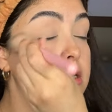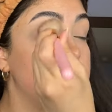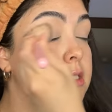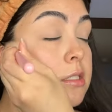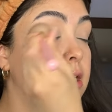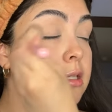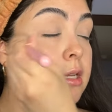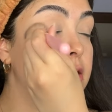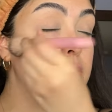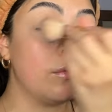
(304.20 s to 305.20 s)
it's not the
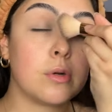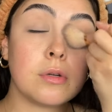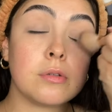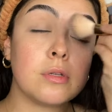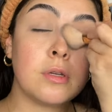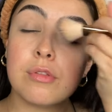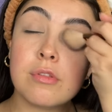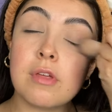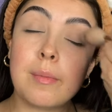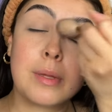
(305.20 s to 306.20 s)
end of the world.
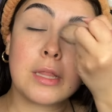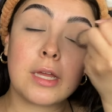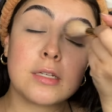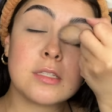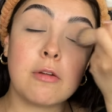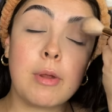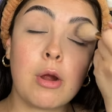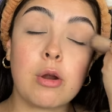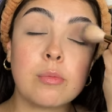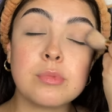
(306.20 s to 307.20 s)
I have my legs, I have my
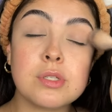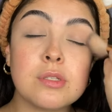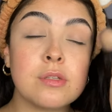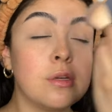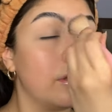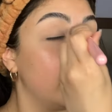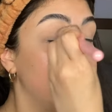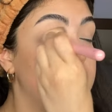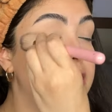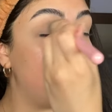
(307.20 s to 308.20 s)
arms,
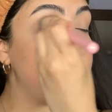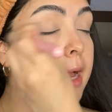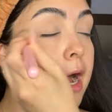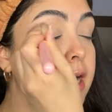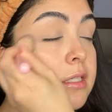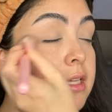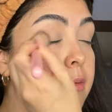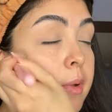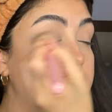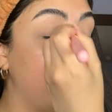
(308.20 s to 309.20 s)
I have my eyes, I have
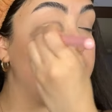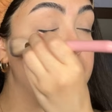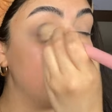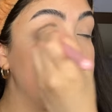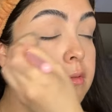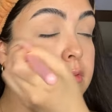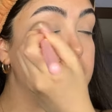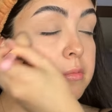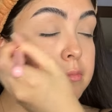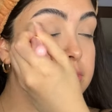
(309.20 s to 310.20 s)
my mouth,
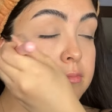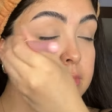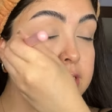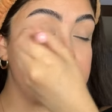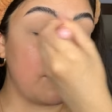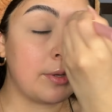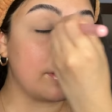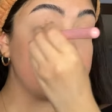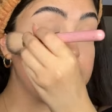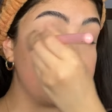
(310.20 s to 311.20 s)
my
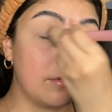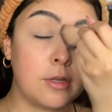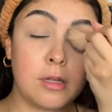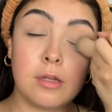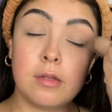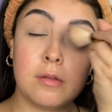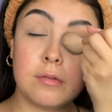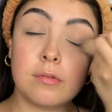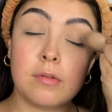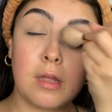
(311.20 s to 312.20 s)
stomach.
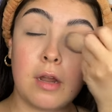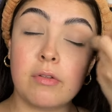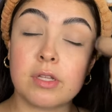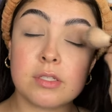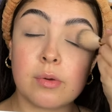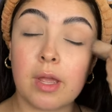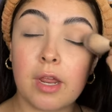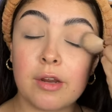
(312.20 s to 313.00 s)
Everything's okay.